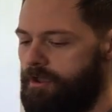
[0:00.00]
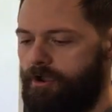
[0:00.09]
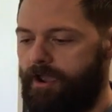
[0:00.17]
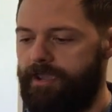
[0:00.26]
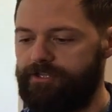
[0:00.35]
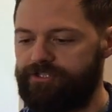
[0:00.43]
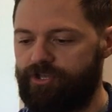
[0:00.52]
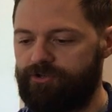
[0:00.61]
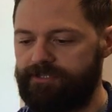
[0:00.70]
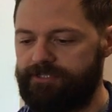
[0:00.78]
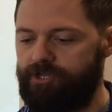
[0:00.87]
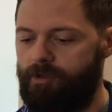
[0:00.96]
Alright, it just
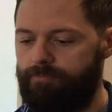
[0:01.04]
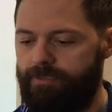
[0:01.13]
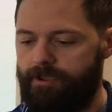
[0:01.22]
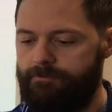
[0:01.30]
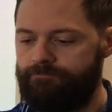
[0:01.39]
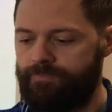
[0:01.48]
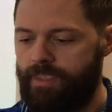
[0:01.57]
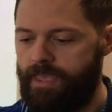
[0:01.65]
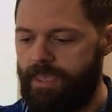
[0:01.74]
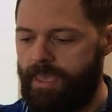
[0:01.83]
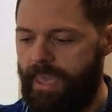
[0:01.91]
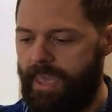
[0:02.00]
goes in the top there,
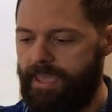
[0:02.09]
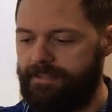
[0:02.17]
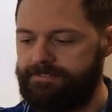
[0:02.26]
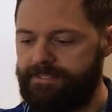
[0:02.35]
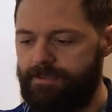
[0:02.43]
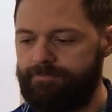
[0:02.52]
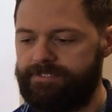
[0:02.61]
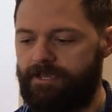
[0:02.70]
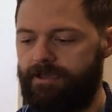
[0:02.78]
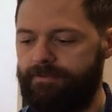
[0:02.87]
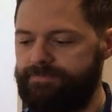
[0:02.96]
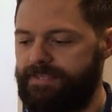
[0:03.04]
and
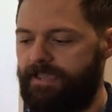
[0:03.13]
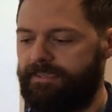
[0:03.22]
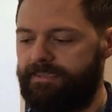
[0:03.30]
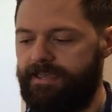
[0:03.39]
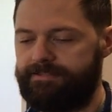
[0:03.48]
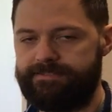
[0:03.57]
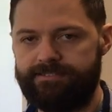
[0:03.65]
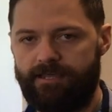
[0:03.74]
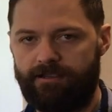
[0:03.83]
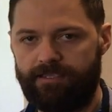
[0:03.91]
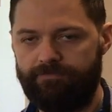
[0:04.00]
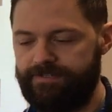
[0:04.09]
sometimes that can get
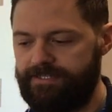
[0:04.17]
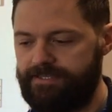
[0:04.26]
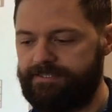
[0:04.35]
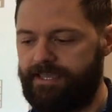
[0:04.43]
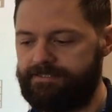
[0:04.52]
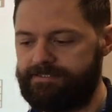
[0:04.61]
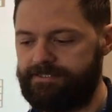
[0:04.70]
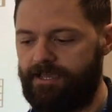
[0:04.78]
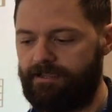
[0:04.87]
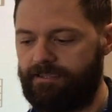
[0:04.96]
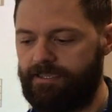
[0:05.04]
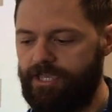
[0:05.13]
stuck. If it does get
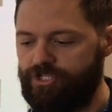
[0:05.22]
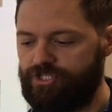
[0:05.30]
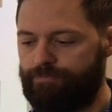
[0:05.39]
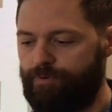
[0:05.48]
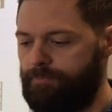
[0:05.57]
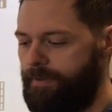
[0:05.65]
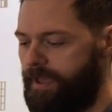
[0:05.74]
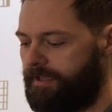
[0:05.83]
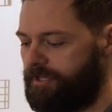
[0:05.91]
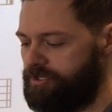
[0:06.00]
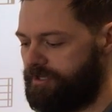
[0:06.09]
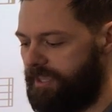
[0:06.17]
stuck, just put it
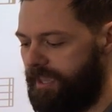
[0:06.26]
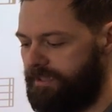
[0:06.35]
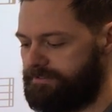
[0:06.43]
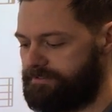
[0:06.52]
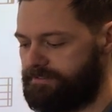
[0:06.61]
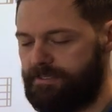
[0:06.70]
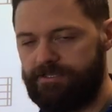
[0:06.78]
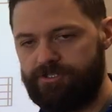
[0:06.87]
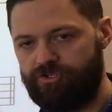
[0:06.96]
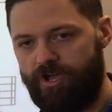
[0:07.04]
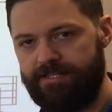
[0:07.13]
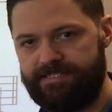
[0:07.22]
back in your case,
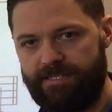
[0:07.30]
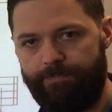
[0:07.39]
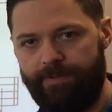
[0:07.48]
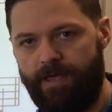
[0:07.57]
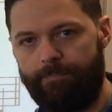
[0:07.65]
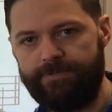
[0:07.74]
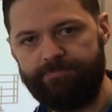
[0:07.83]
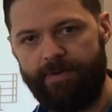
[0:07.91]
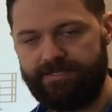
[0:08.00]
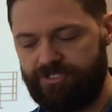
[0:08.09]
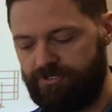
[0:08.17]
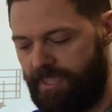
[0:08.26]
try and zip it up as
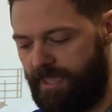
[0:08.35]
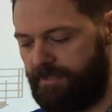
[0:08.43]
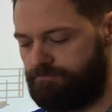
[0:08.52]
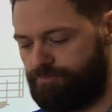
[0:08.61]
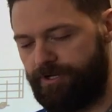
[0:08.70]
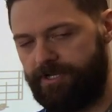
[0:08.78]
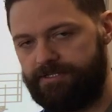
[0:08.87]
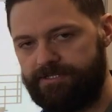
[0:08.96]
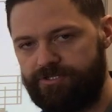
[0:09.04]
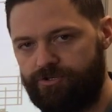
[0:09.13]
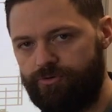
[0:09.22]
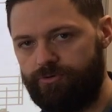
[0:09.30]
best you can, bring it to
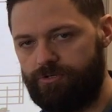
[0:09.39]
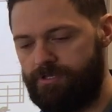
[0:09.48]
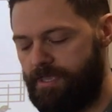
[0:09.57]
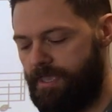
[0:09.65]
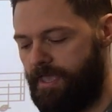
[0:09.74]
school,